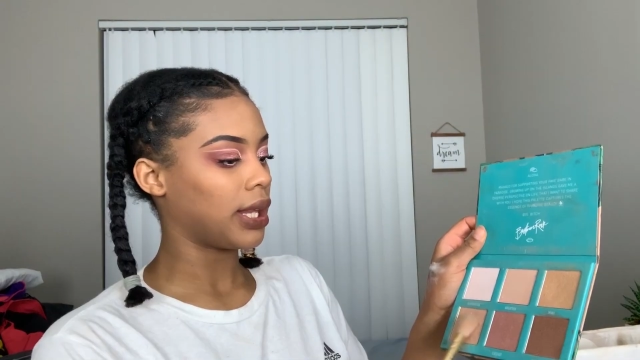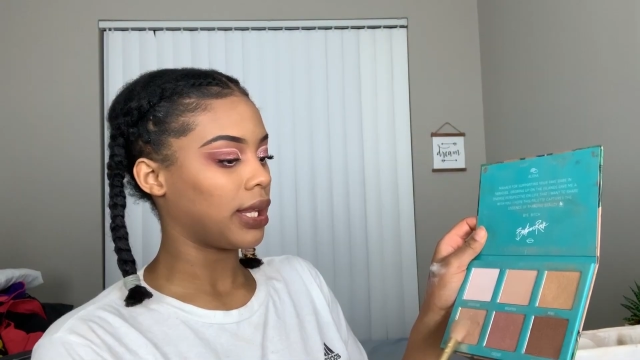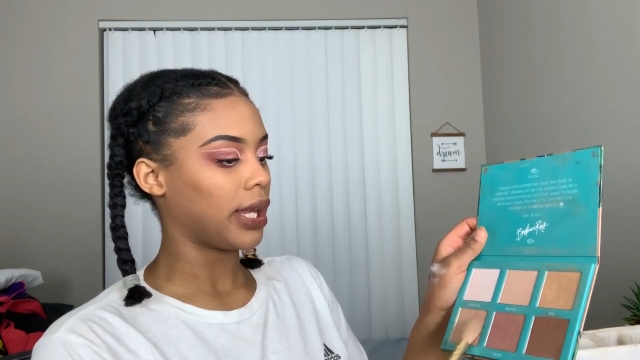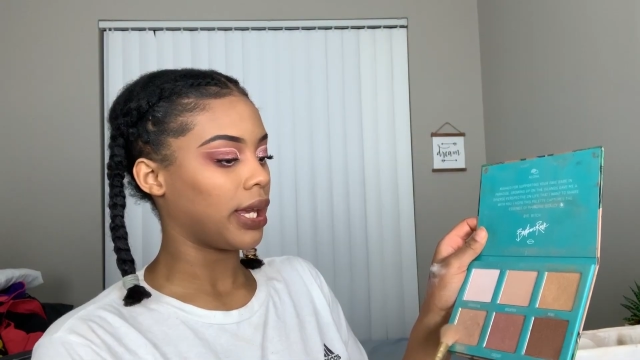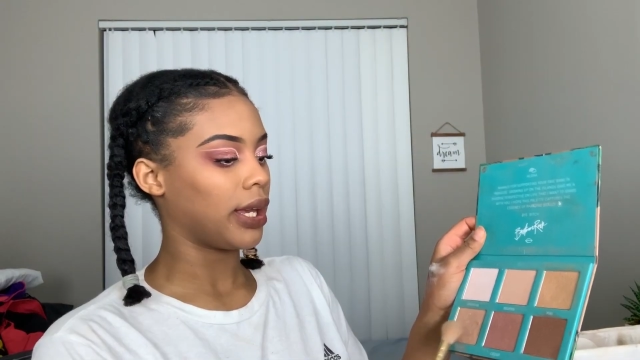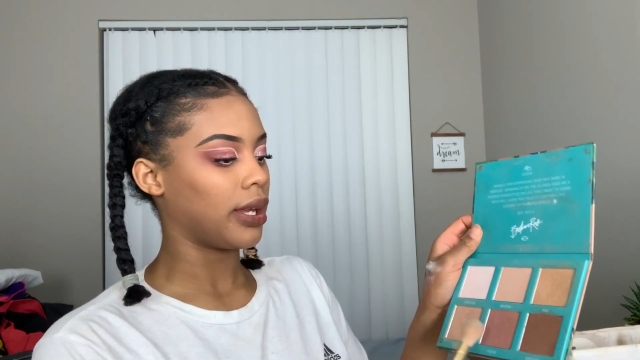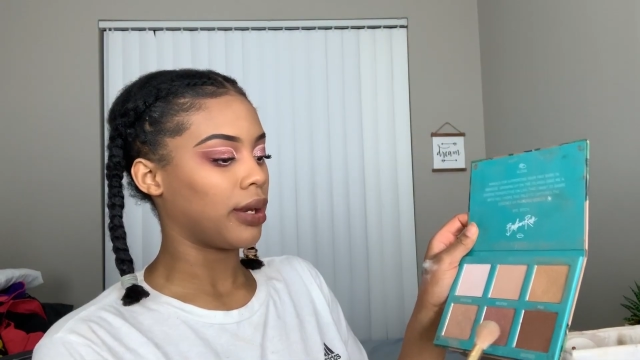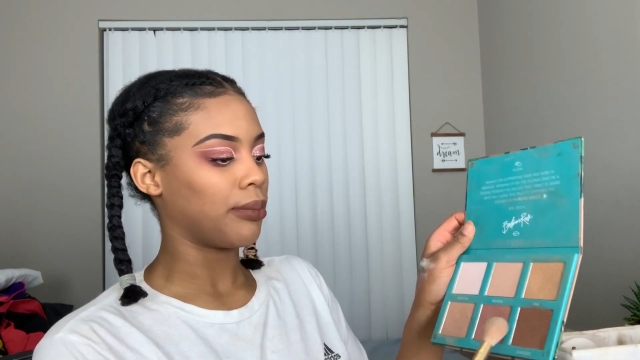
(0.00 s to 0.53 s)

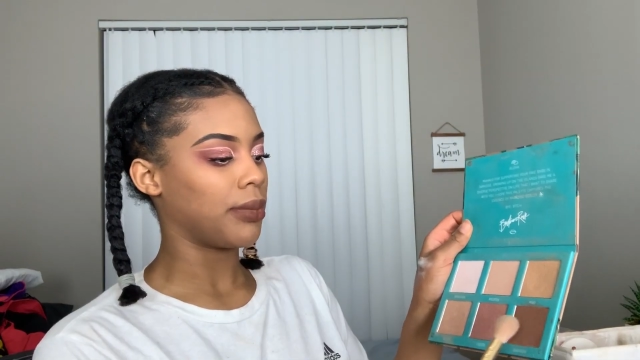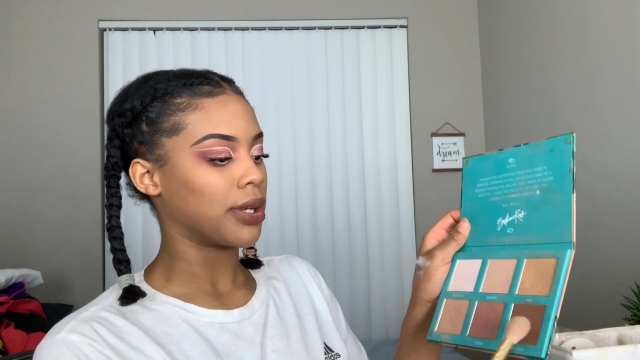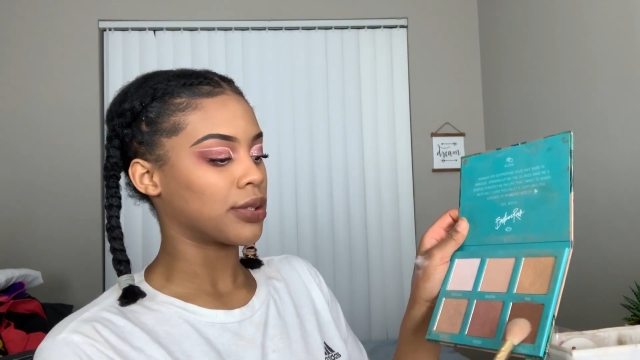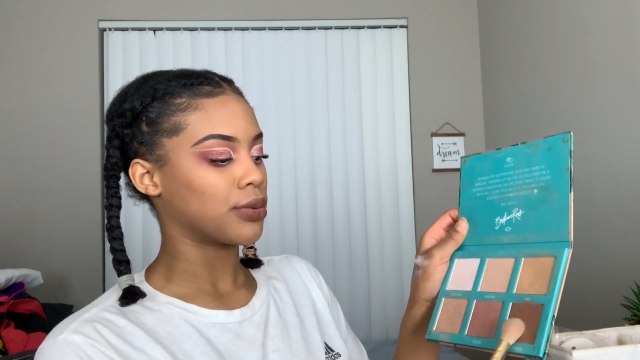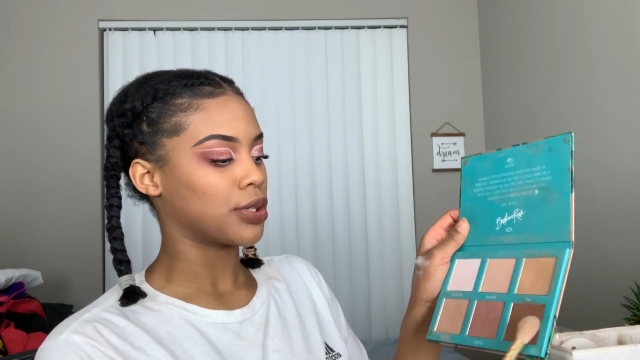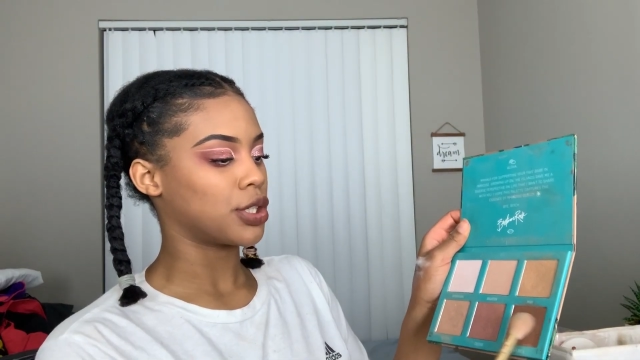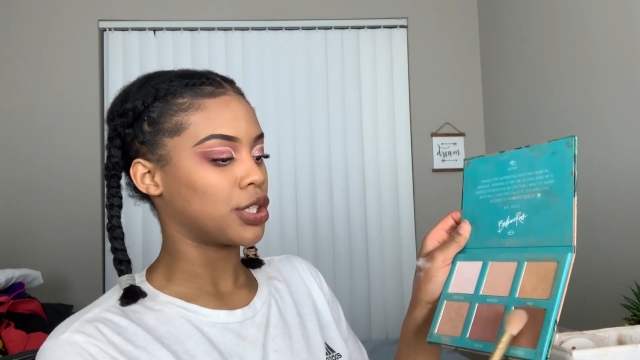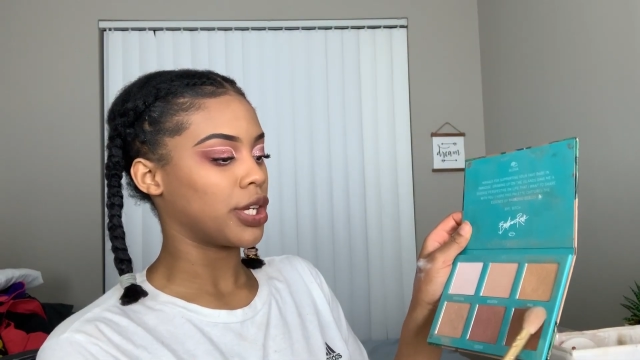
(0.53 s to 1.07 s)
Laid
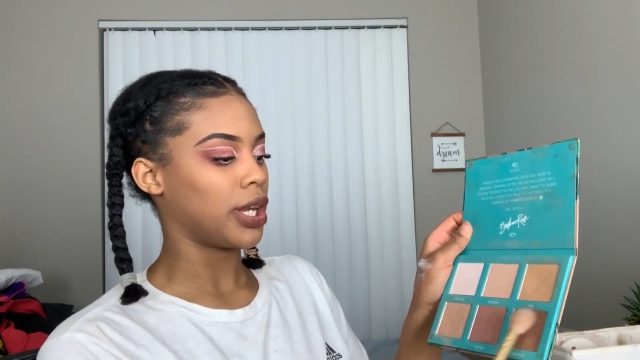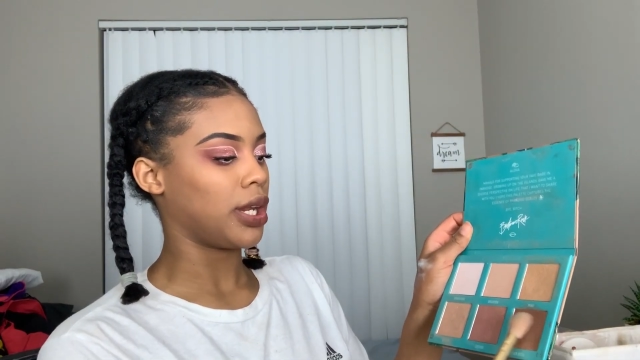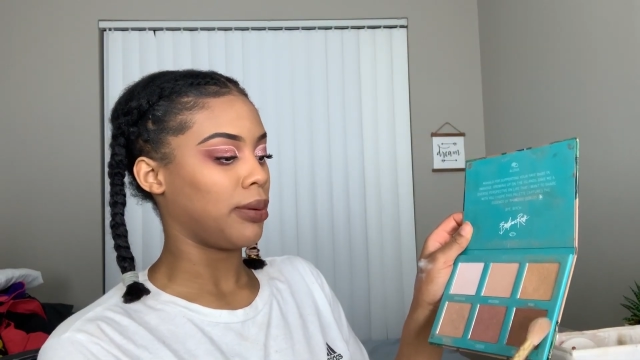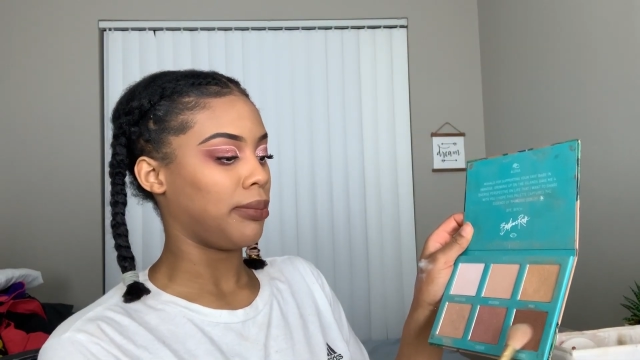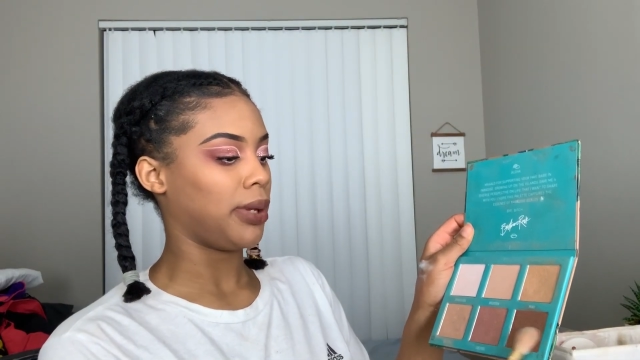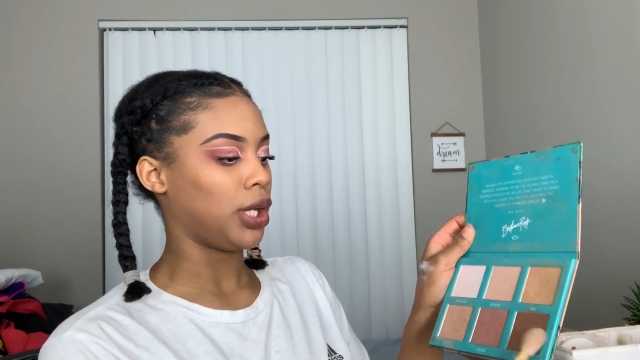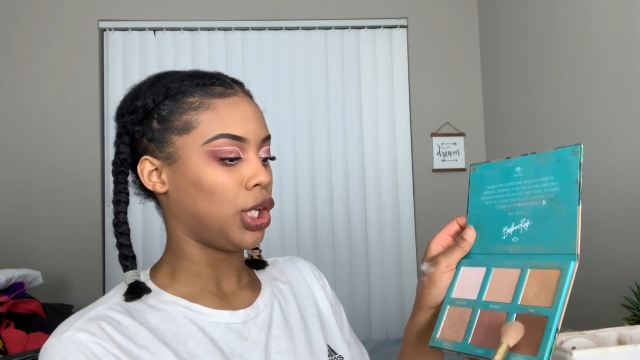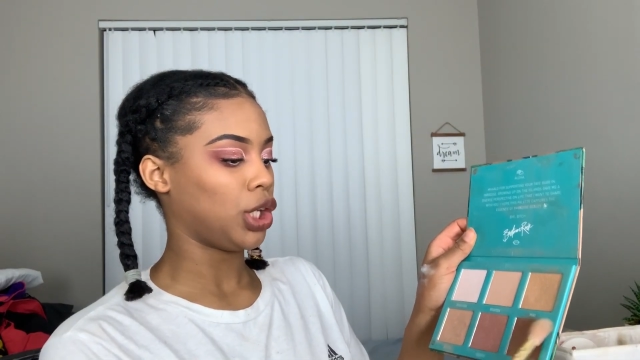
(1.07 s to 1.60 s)
mixed with Shady
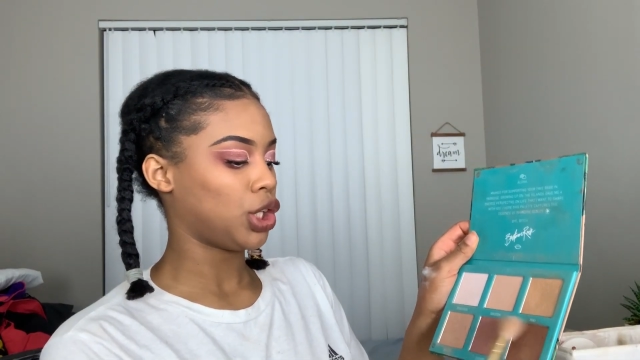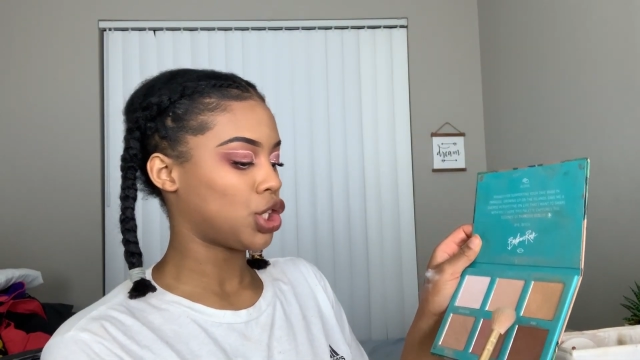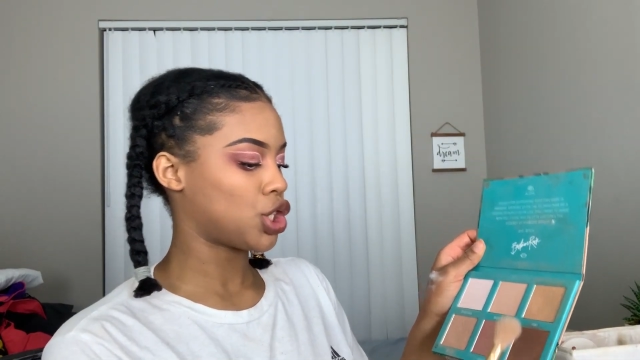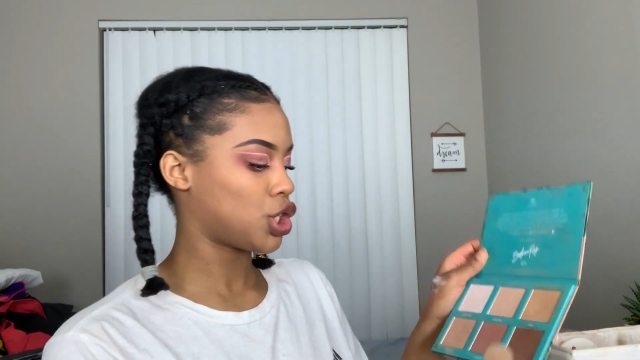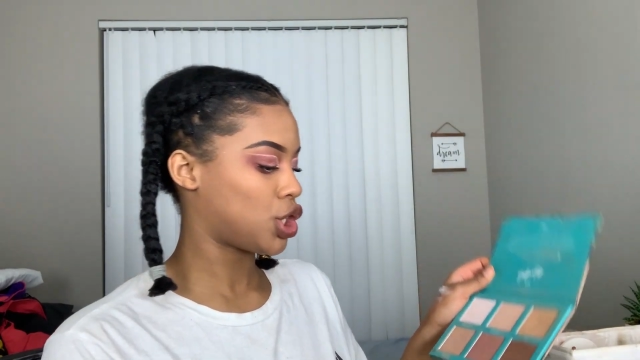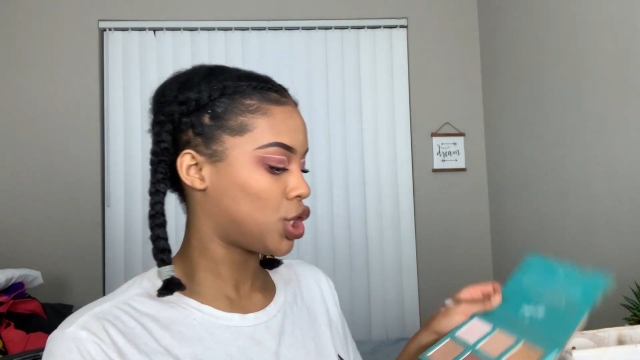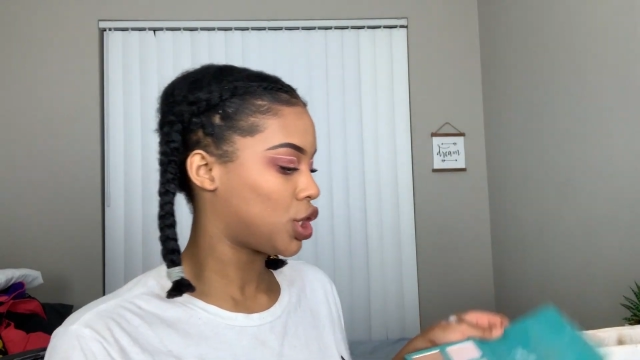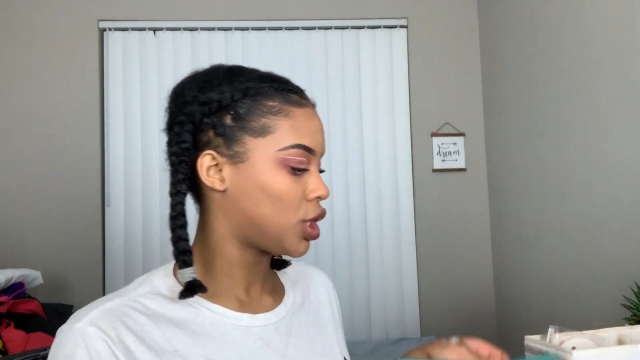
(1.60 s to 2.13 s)

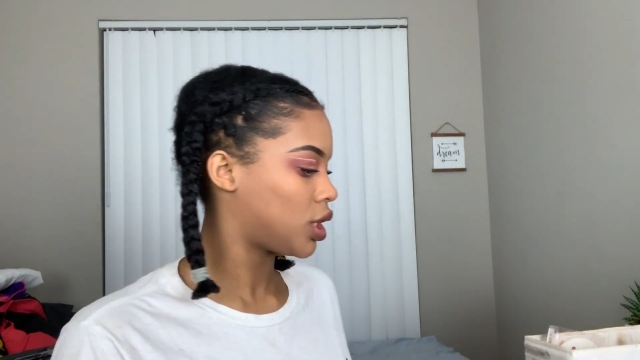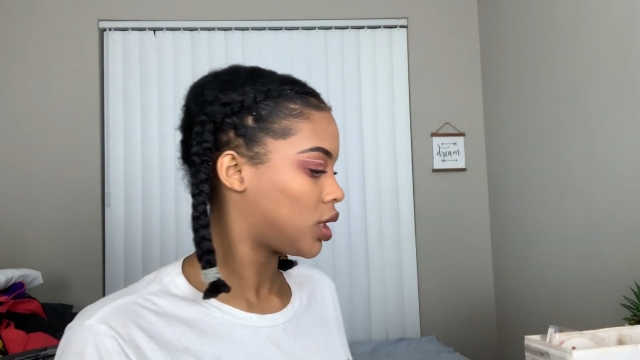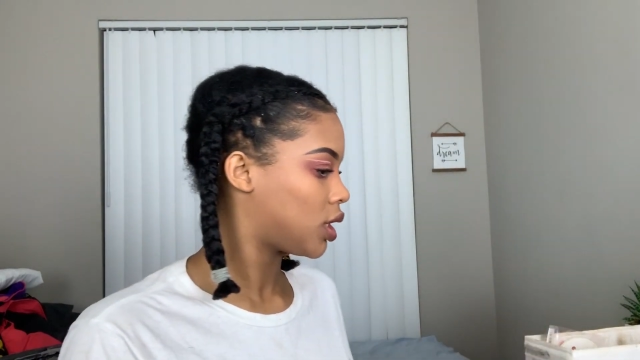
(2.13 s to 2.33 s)
Bitch.